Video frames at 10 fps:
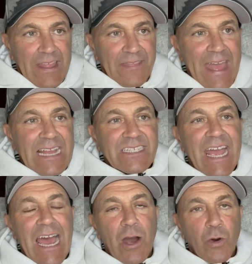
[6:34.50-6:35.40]
that's
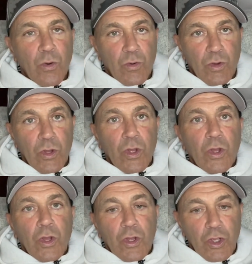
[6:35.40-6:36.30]
how,
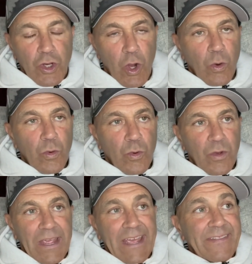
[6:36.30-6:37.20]

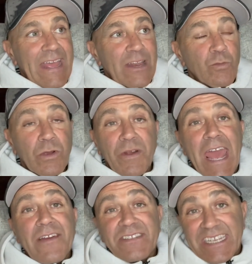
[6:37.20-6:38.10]
and then we would
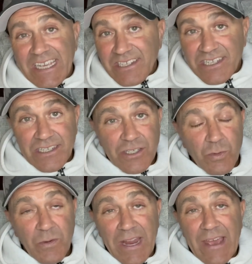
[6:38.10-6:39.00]
have teasers.
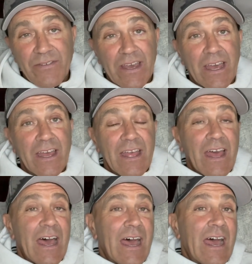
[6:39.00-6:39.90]
We would have a
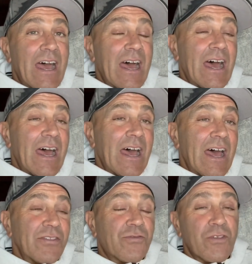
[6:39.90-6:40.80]

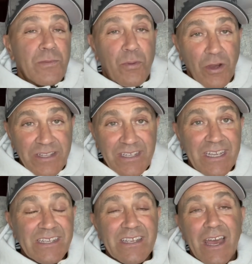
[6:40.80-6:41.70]
3-point
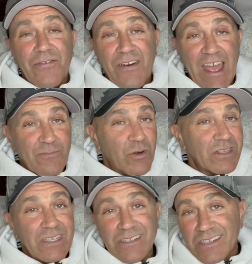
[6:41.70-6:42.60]
teaser, a
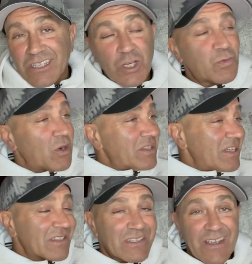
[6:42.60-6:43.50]
5-point teaser, 6-point
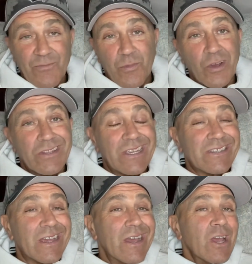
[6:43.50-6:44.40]
teaser, 7-point
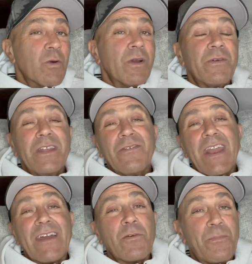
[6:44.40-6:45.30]
teaser. We would even
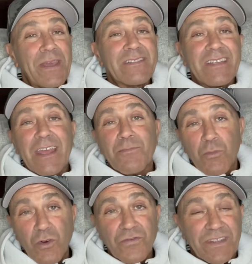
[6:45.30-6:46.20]
have a pick 10,
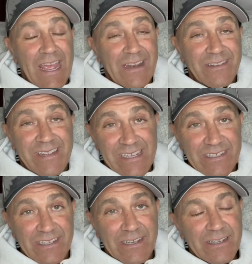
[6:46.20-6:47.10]
move 10
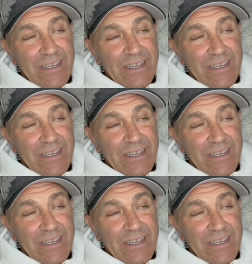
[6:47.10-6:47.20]
teaser.